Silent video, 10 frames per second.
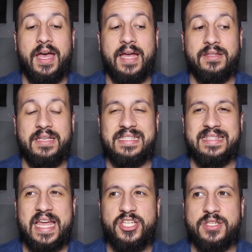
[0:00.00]
And these
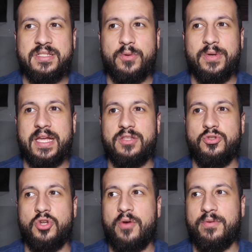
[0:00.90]
legends that we get
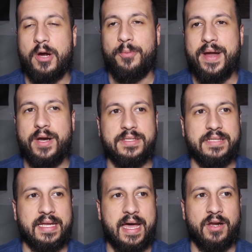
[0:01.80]
to know from our parents,
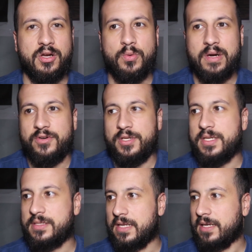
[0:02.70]
like, I don't know, whatever it
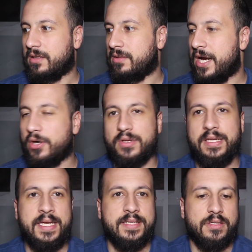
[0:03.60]
is, like
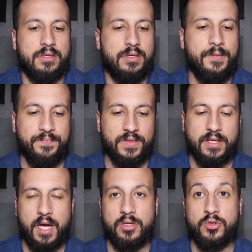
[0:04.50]
Hercules or
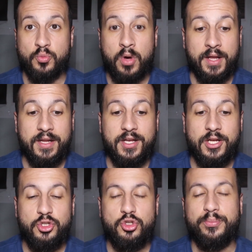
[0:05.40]
God knows what,
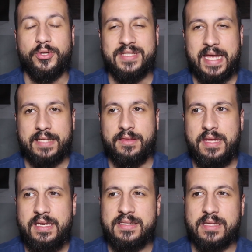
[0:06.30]
to protect
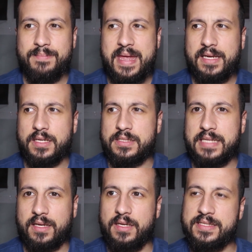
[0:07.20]
things that make us,
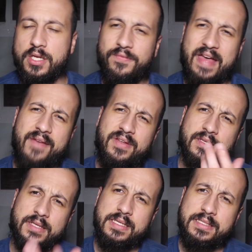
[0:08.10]
like, instead of
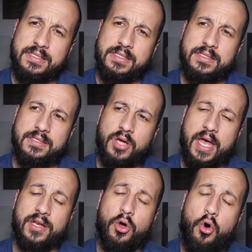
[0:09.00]
having this
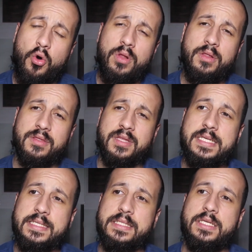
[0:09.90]
and all
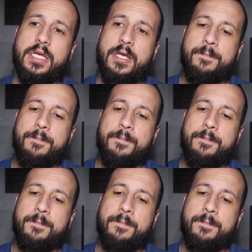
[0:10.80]
this